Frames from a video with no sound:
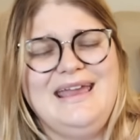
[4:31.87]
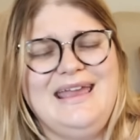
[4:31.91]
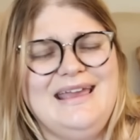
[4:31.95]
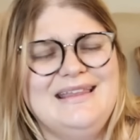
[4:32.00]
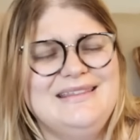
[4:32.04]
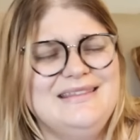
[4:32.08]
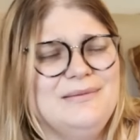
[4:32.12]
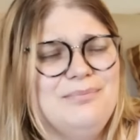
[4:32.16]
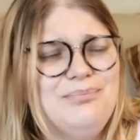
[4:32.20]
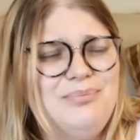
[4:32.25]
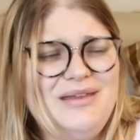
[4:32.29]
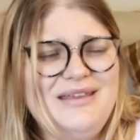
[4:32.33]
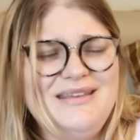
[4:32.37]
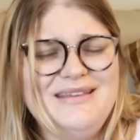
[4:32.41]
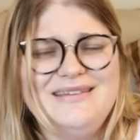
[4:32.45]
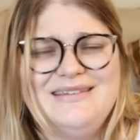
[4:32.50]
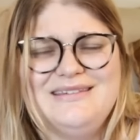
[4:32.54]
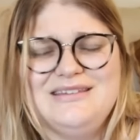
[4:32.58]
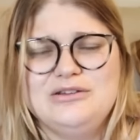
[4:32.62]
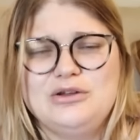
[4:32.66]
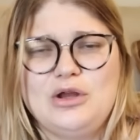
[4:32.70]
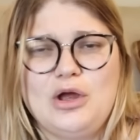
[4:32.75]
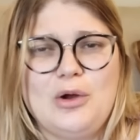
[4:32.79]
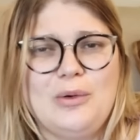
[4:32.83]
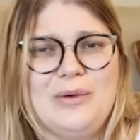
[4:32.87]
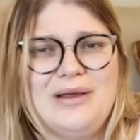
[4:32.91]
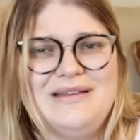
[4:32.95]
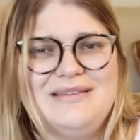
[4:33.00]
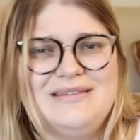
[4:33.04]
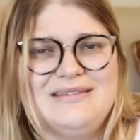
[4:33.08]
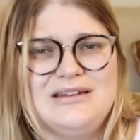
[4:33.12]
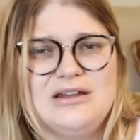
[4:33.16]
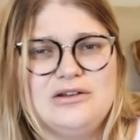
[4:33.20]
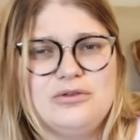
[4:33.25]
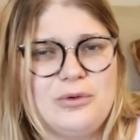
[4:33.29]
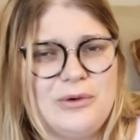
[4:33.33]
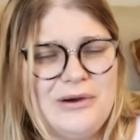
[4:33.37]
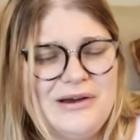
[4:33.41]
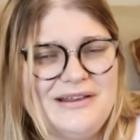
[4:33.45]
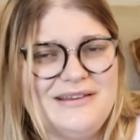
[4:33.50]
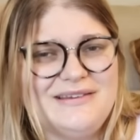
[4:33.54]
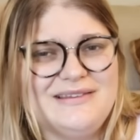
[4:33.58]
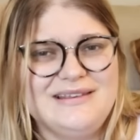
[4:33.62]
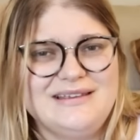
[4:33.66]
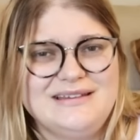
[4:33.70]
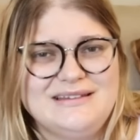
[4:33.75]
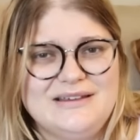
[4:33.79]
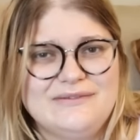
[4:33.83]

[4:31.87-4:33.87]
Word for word: And the bins, you know, it's notoriously